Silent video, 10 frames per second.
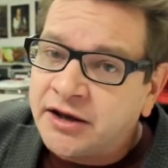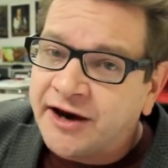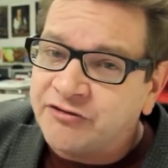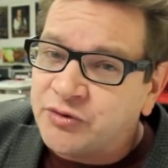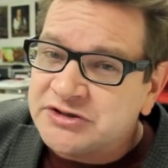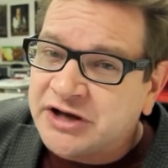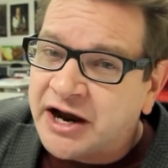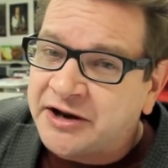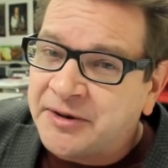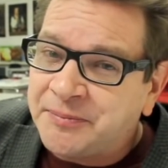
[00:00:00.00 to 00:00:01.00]
everyone's
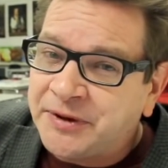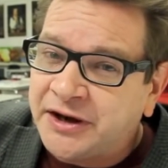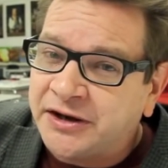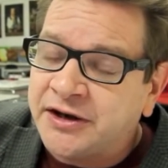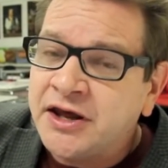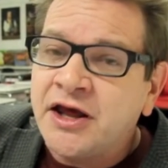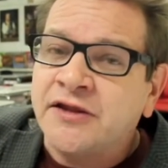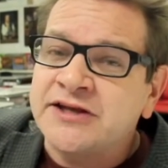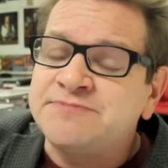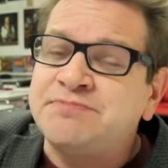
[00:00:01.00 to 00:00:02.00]
got an opinion,
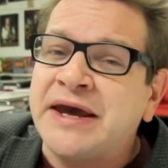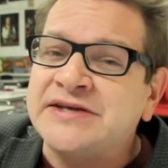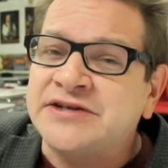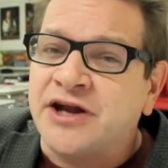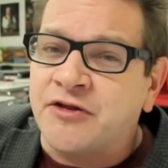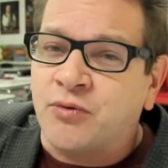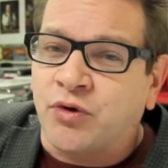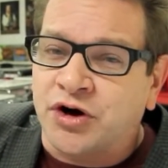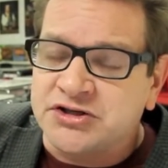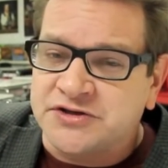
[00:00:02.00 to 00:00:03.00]
let's base it on the
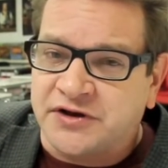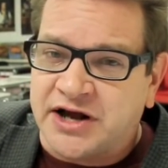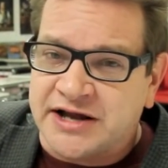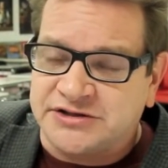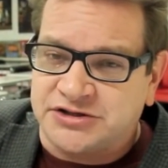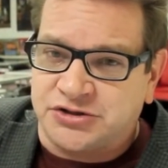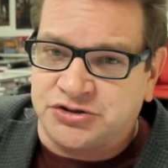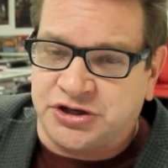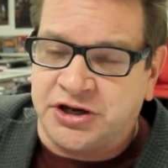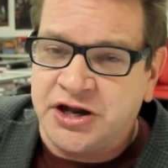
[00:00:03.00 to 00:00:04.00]
words of the
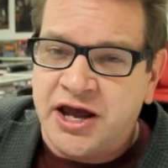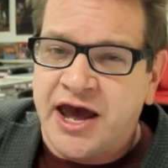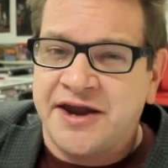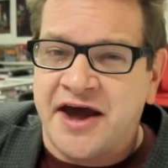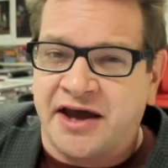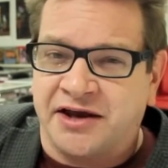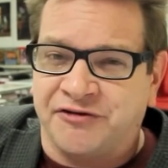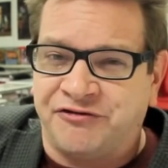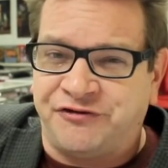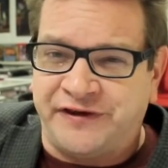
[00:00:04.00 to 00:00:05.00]
Constitution and not your
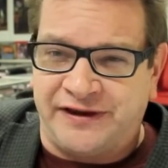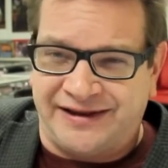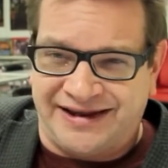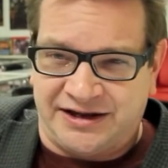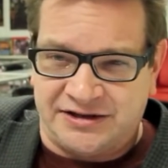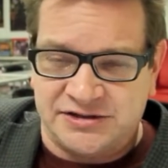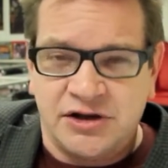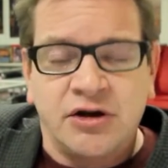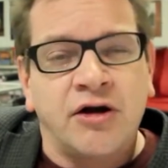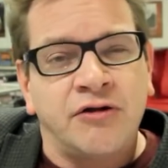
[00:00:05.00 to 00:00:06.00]
feelings.
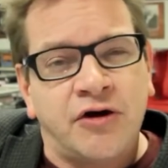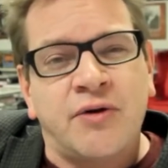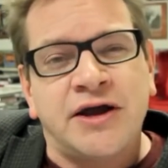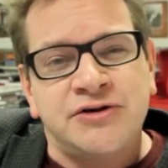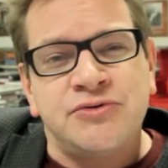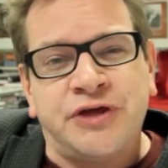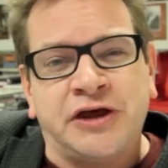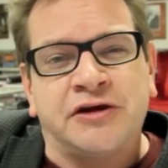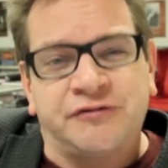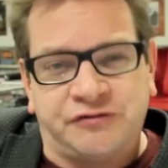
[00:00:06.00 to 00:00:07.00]
Although I do
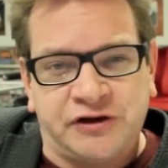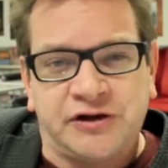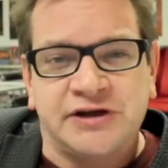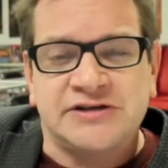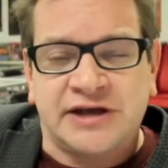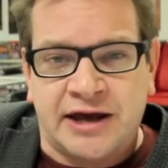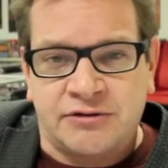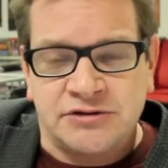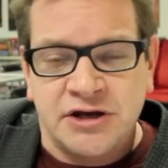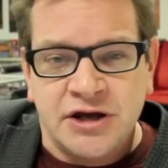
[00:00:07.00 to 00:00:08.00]
think your feelings
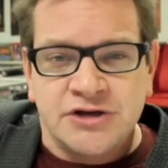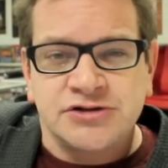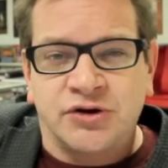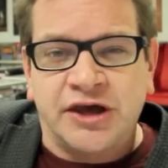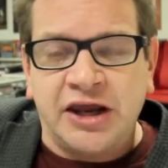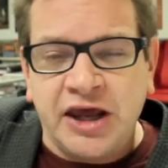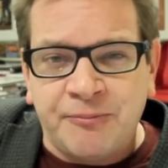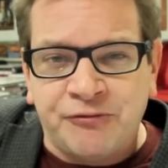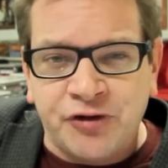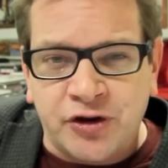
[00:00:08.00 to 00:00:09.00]
count. So giddy up
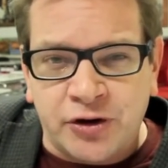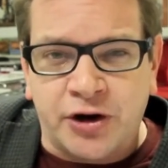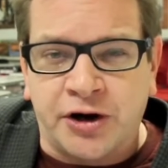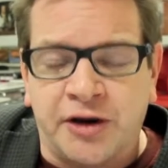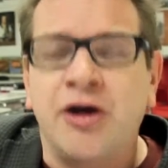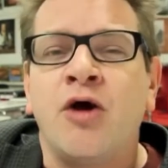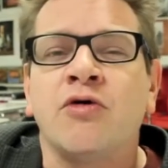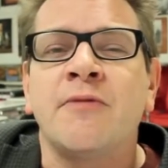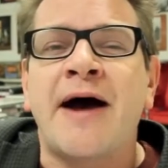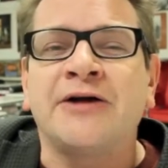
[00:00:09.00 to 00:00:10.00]
for the learning.
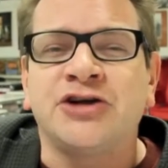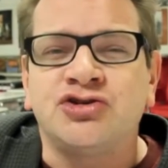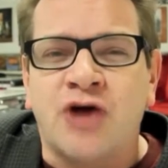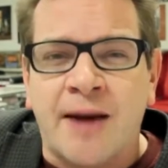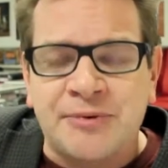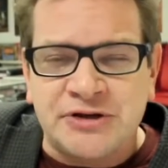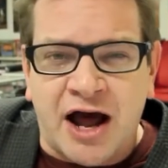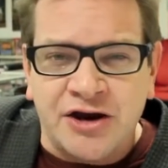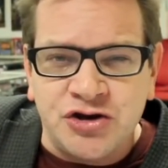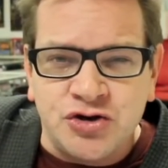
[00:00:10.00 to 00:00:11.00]
We're about to drop it
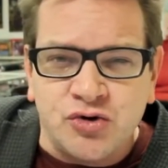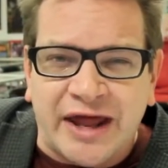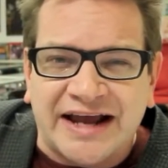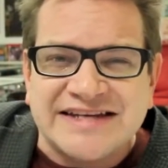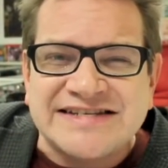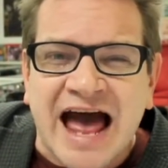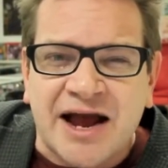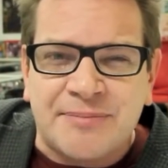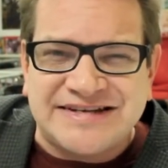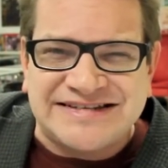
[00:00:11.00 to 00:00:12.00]
on you like a sack
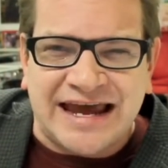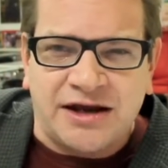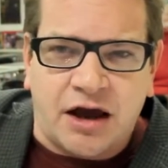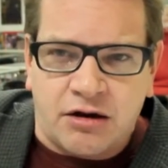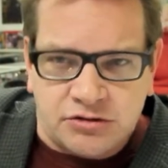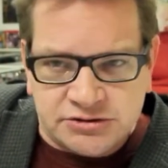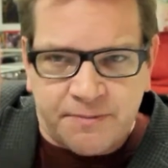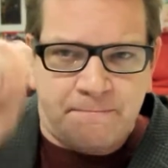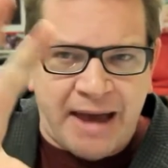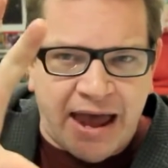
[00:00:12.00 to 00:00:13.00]
of potatoes.
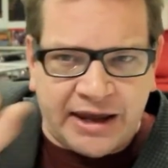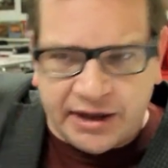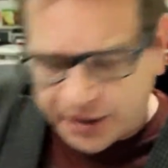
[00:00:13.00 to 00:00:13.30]
Bang!